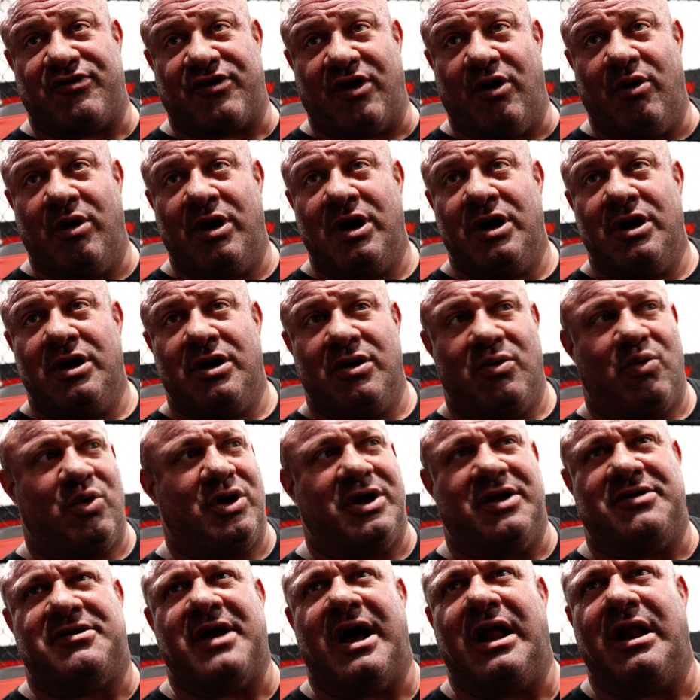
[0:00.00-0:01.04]
so what
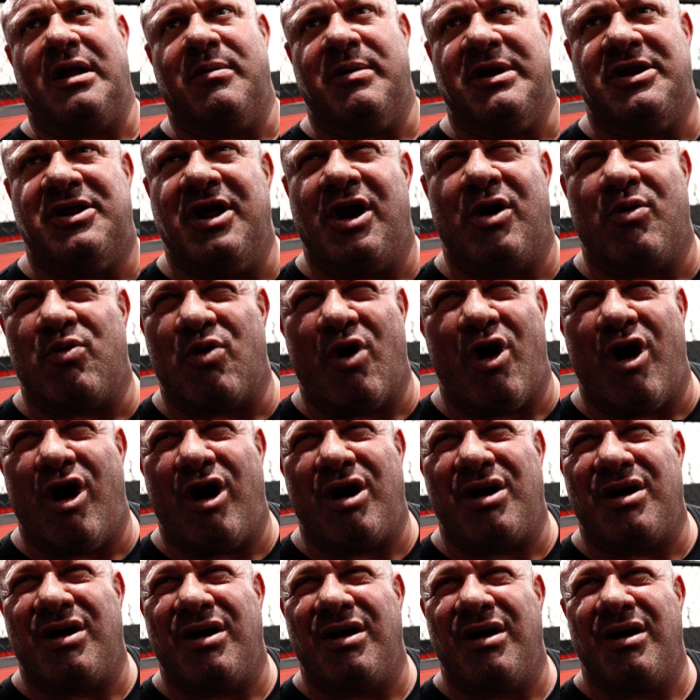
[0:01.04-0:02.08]
do you tell him? He did it
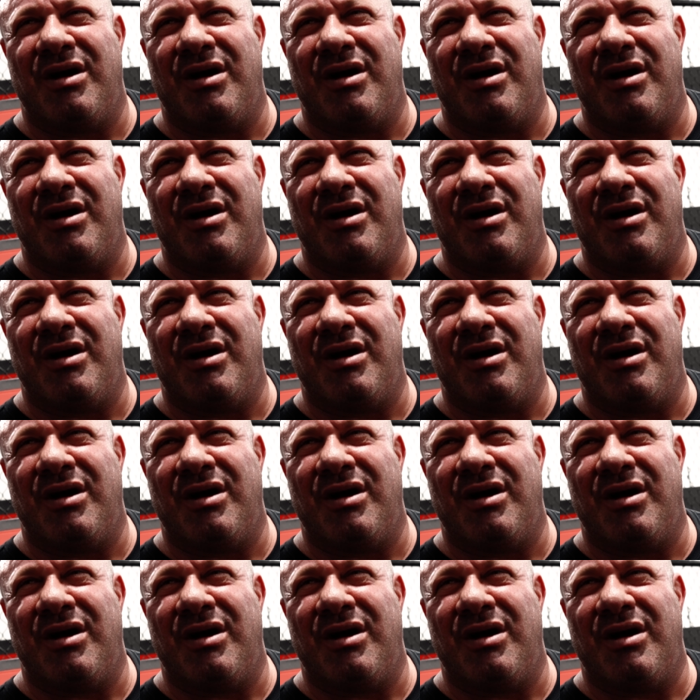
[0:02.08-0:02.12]
wrong?